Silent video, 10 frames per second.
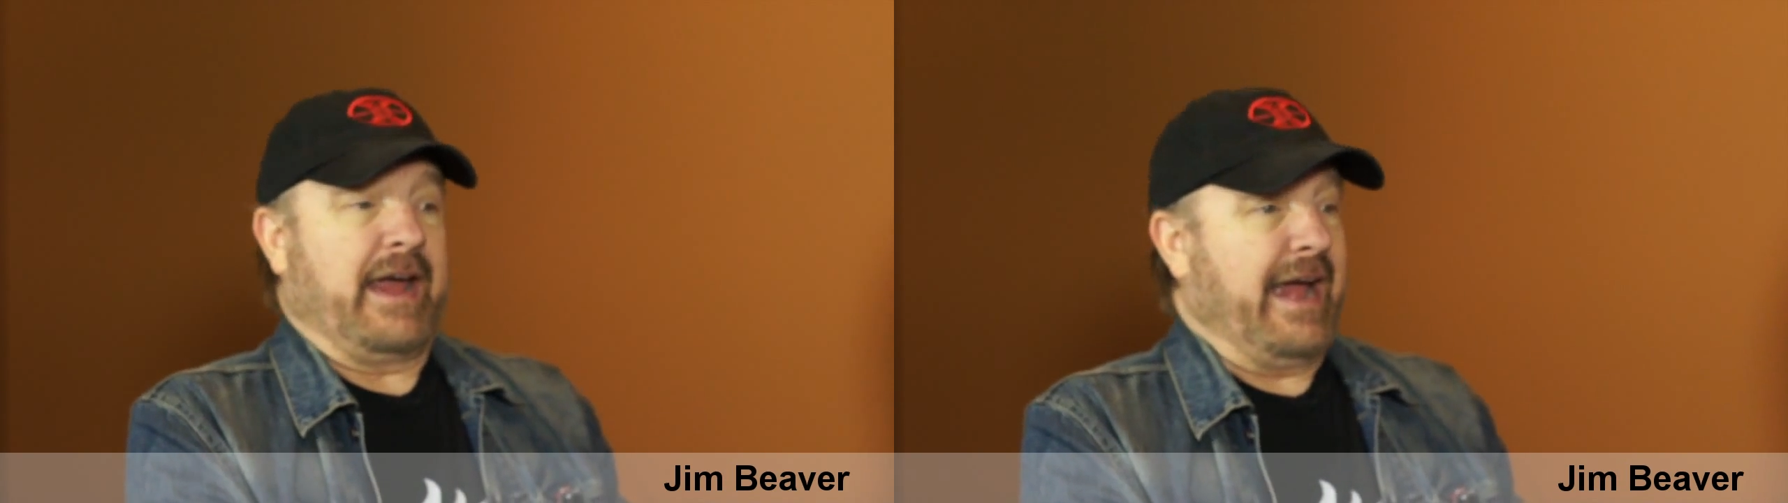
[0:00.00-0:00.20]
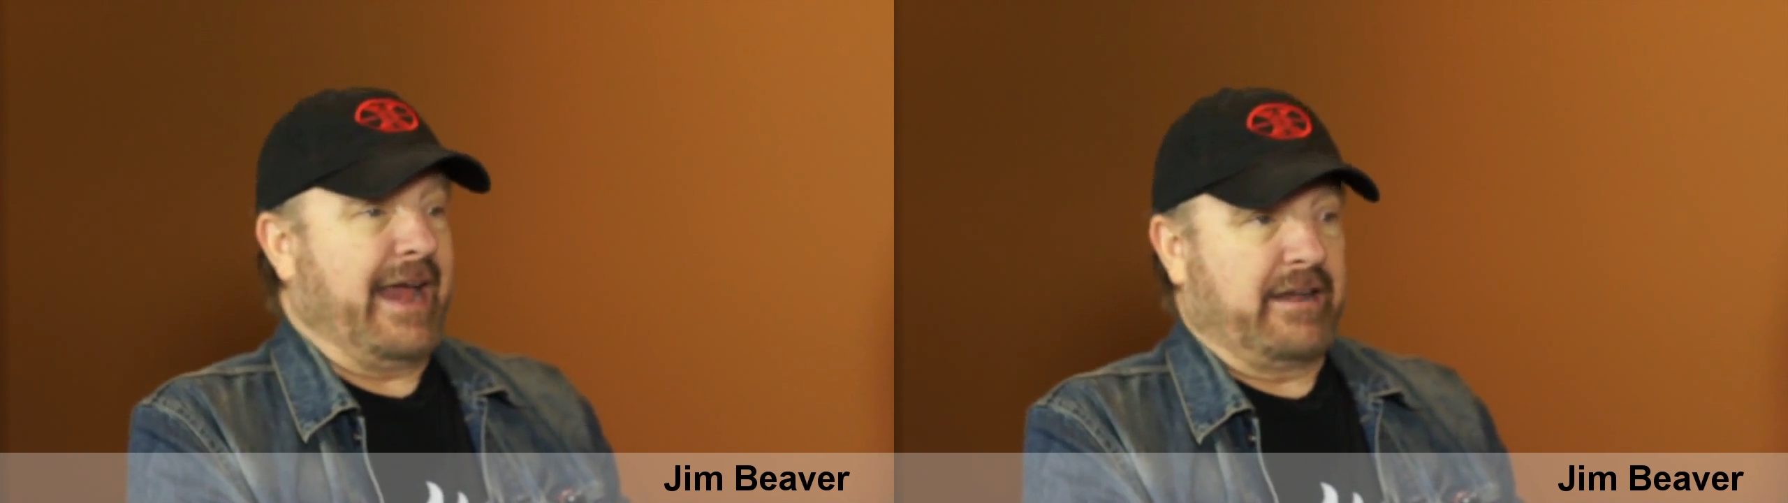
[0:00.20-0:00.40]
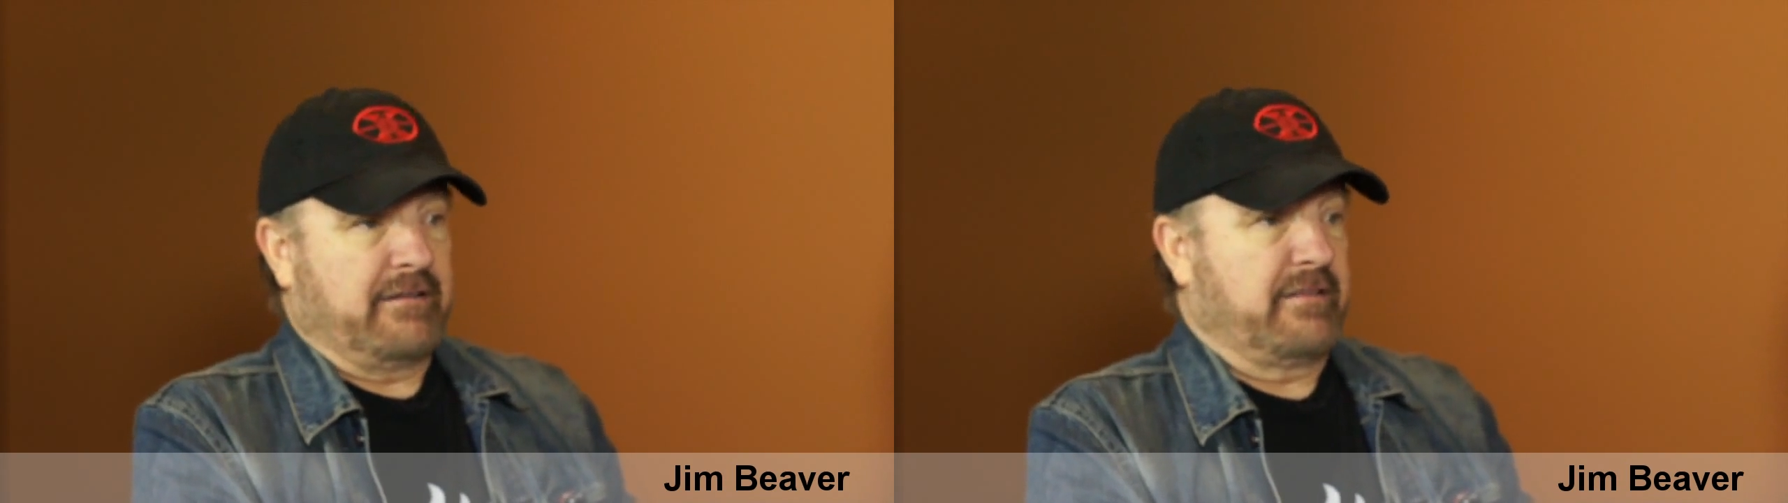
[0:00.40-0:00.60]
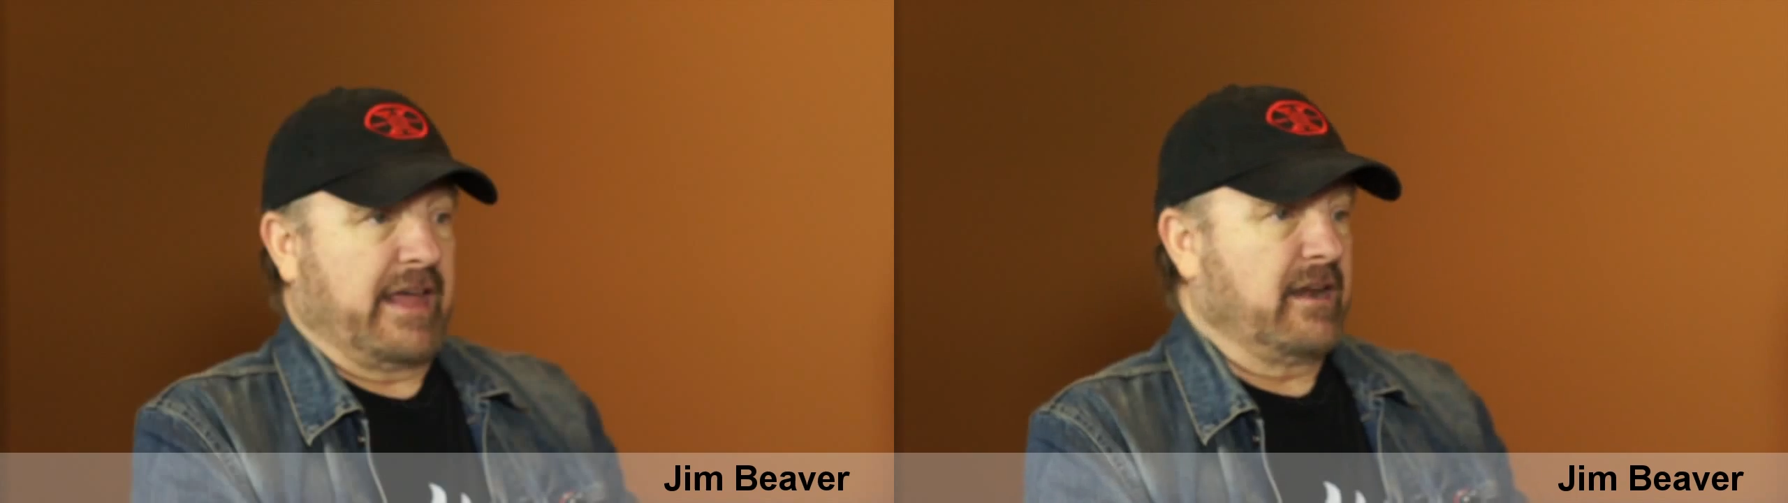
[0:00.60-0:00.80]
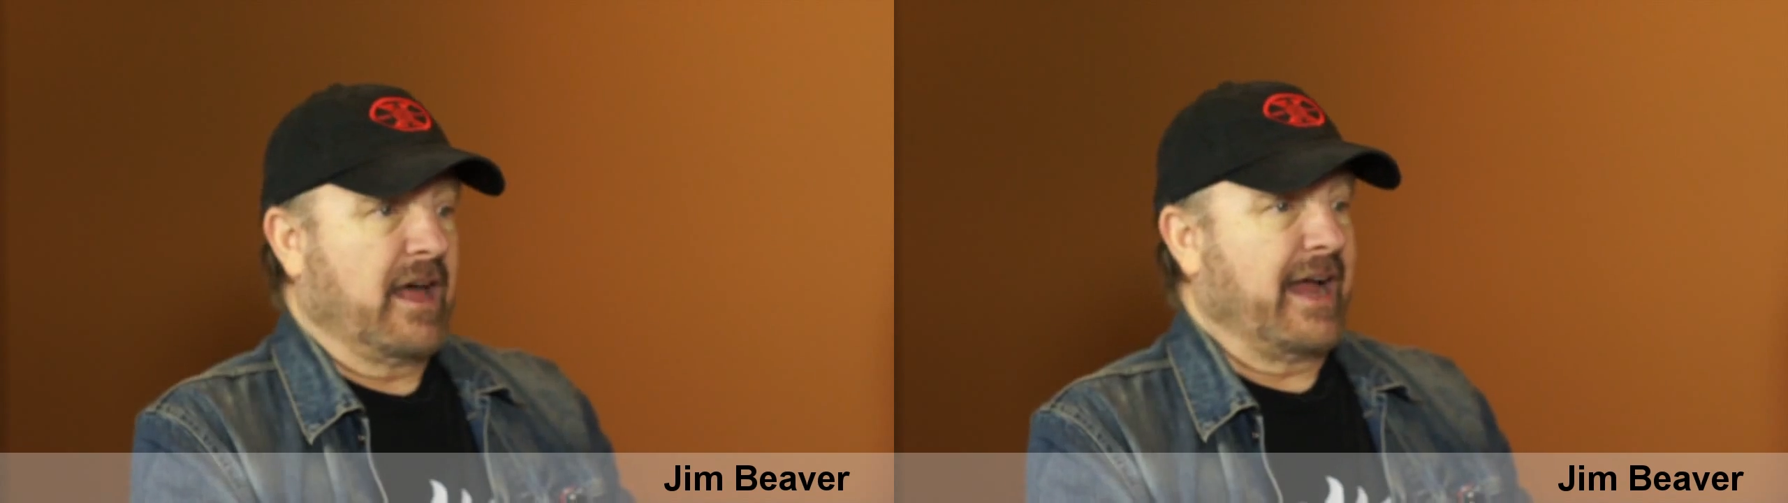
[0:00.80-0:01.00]
and
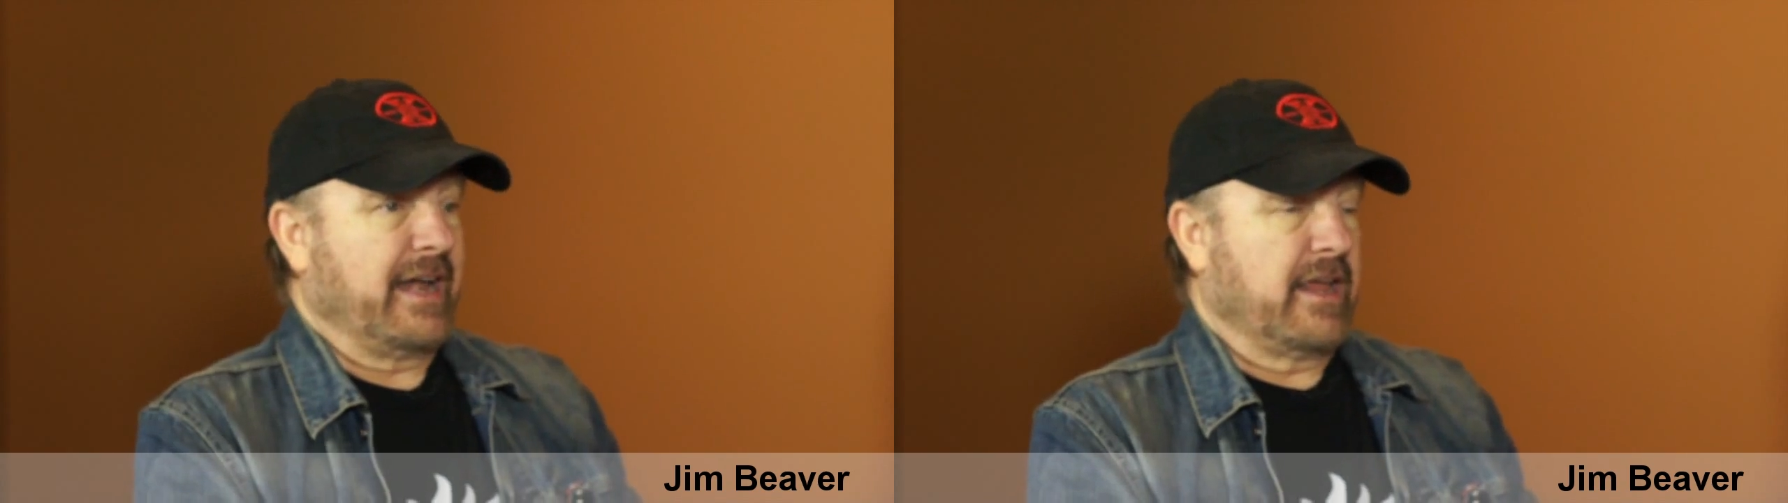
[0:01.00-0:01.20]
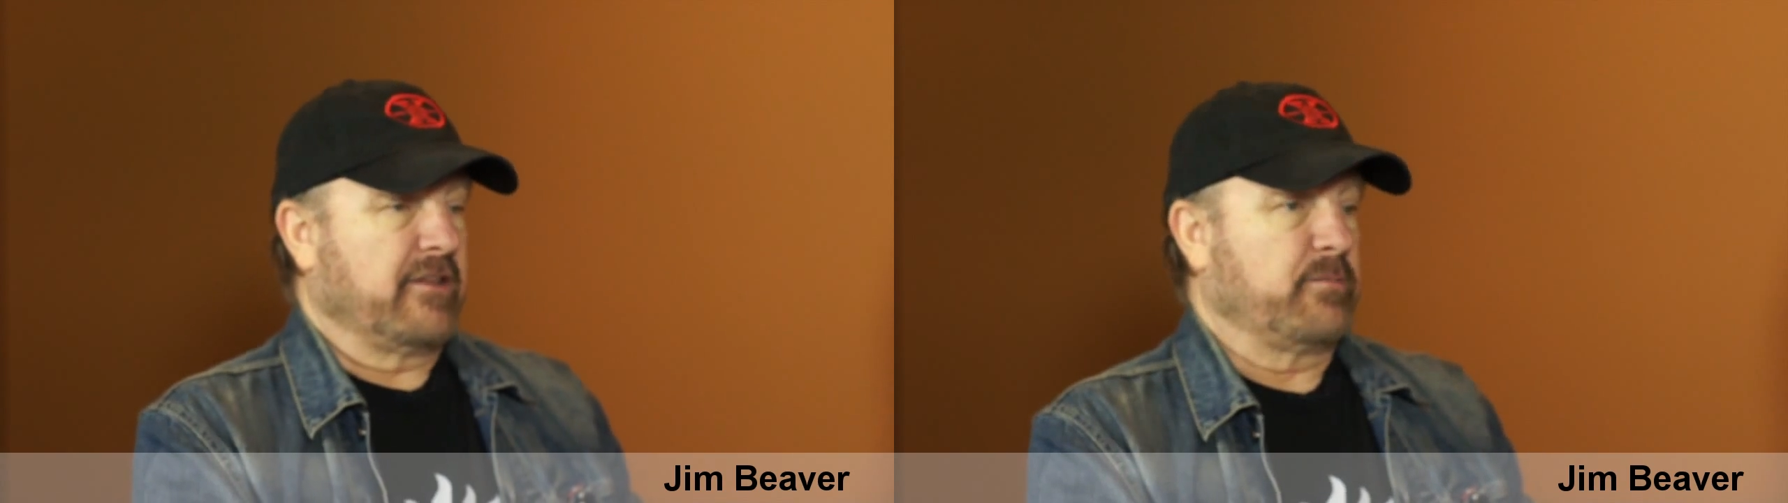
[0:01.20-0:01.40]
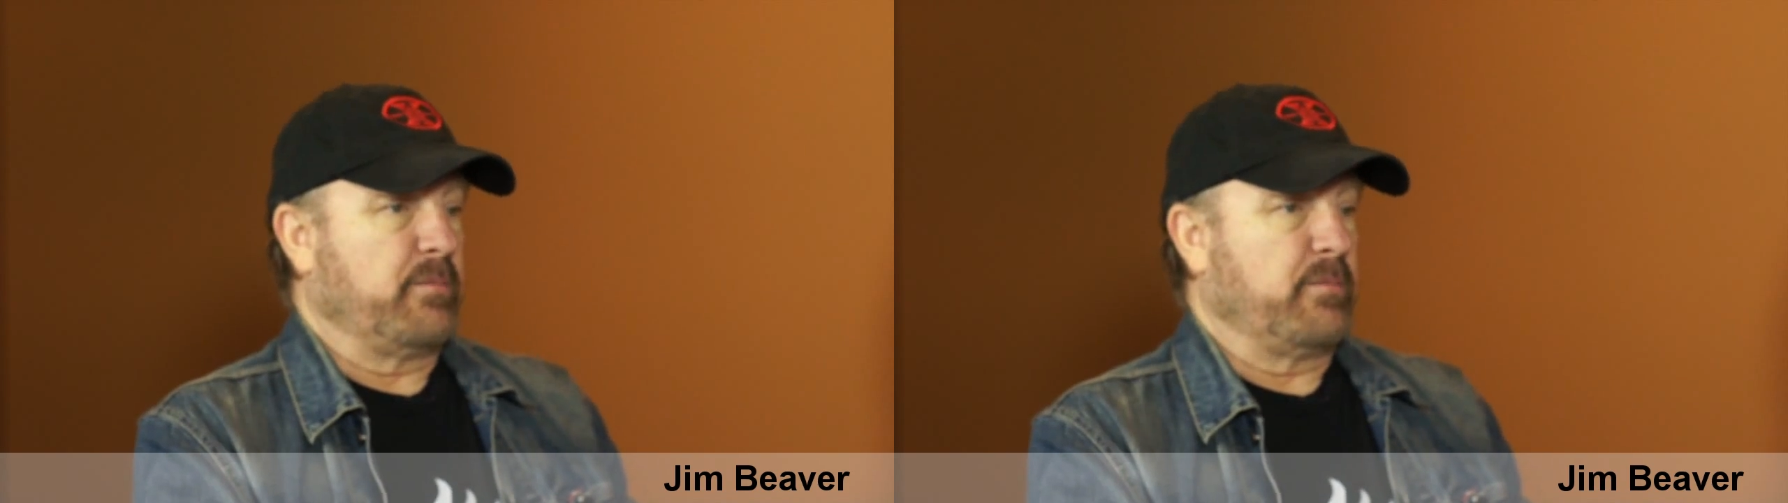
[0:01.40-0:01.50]
that line has